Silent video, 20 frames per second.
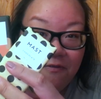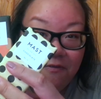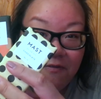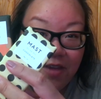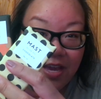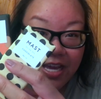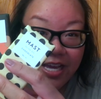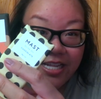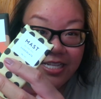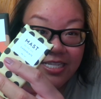
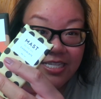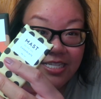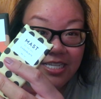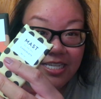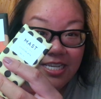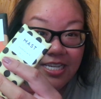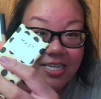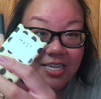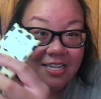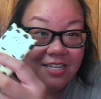
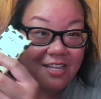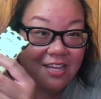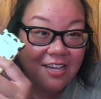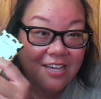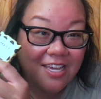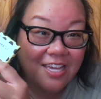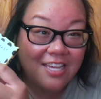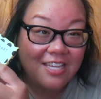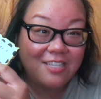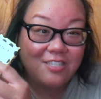fancy
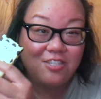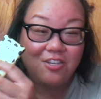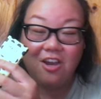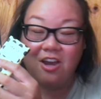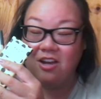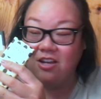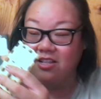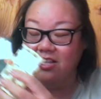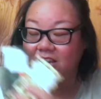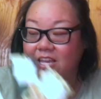looking
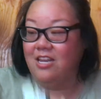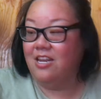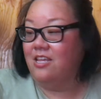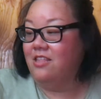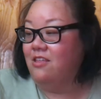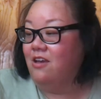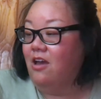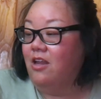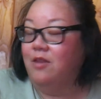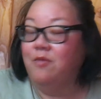chocolate, and I
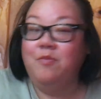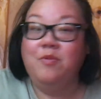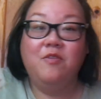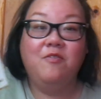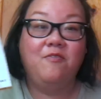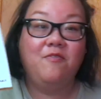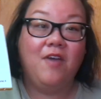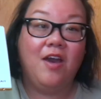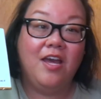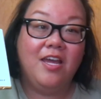thought it'd be
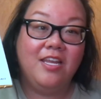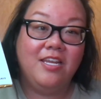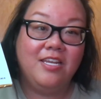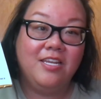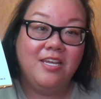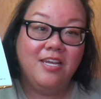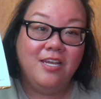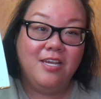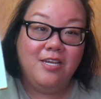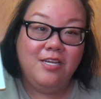
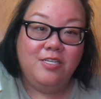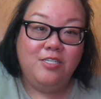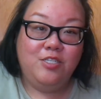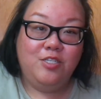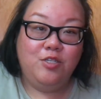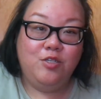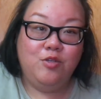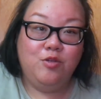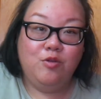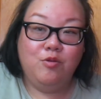fun
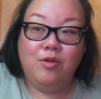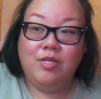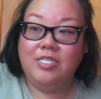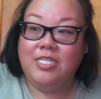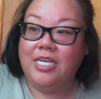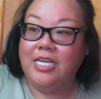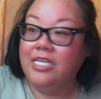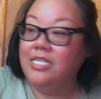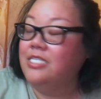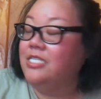to
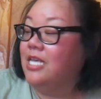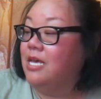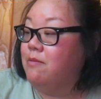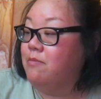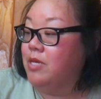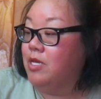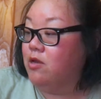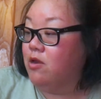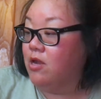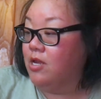taste them
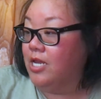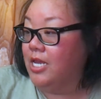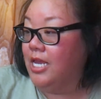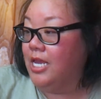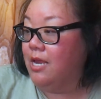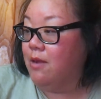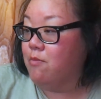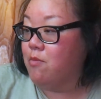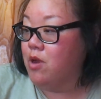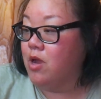here on
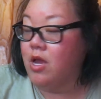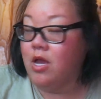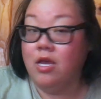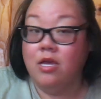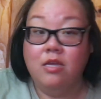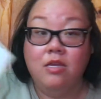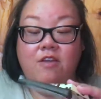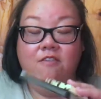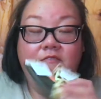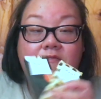
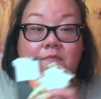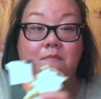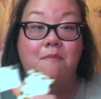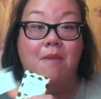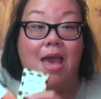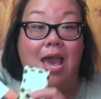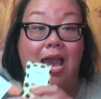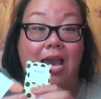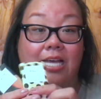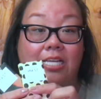camera. I've heard of
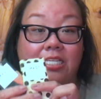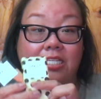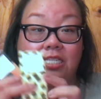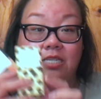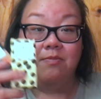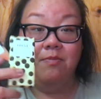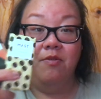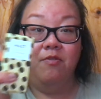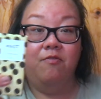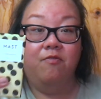
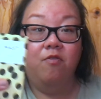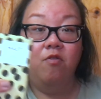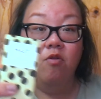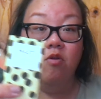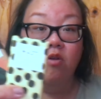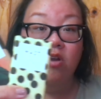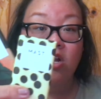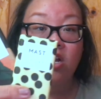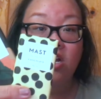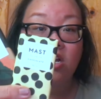Mast
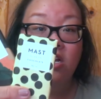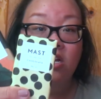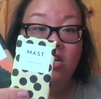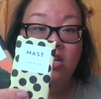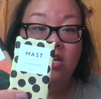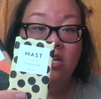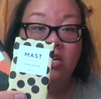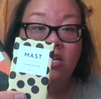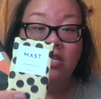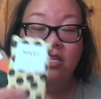before,
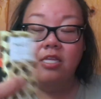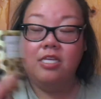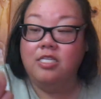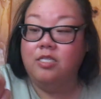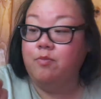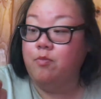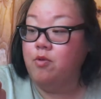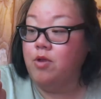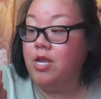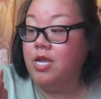
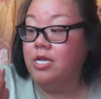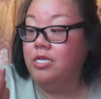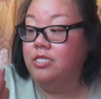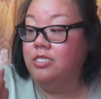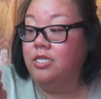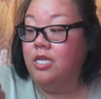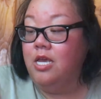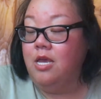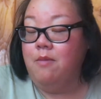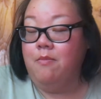this
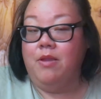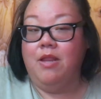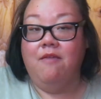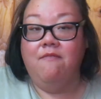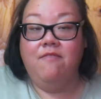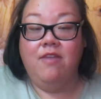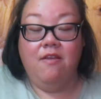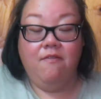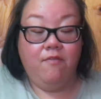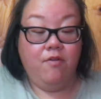brand, but I've
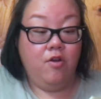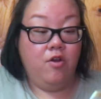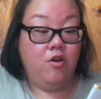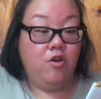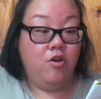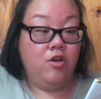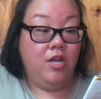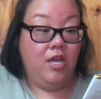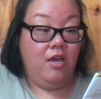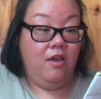never
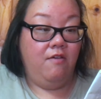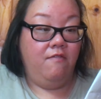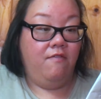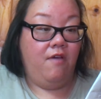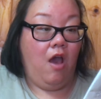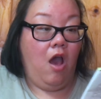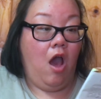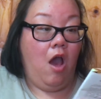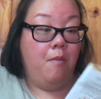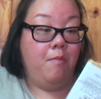heard of
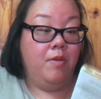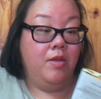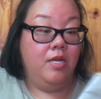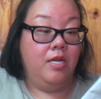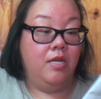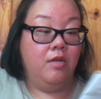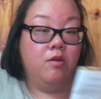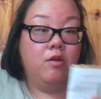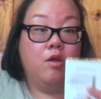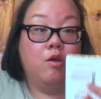
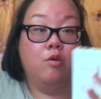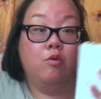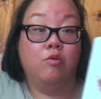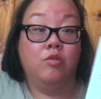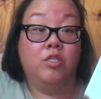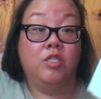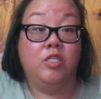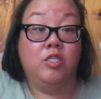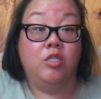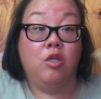habanero
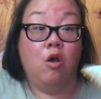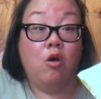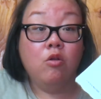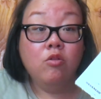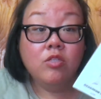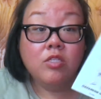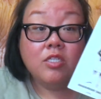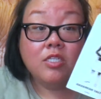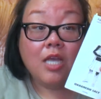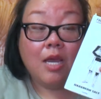
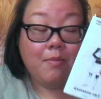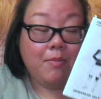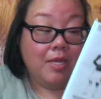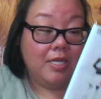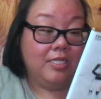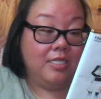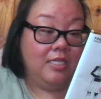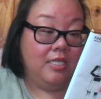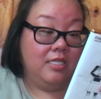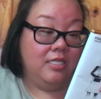salt. I'm
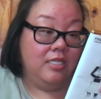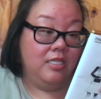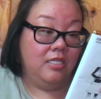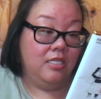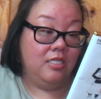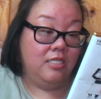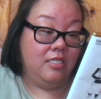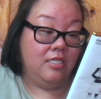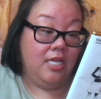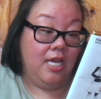guessing this is
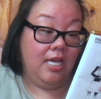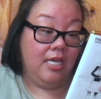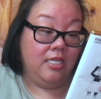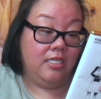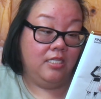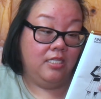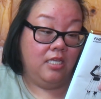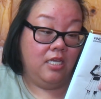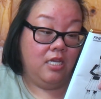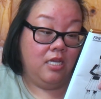a
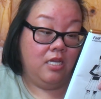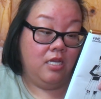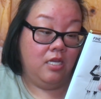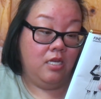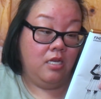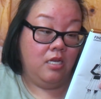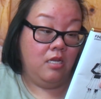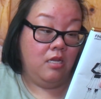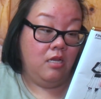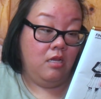
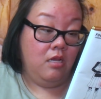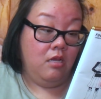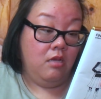Texan.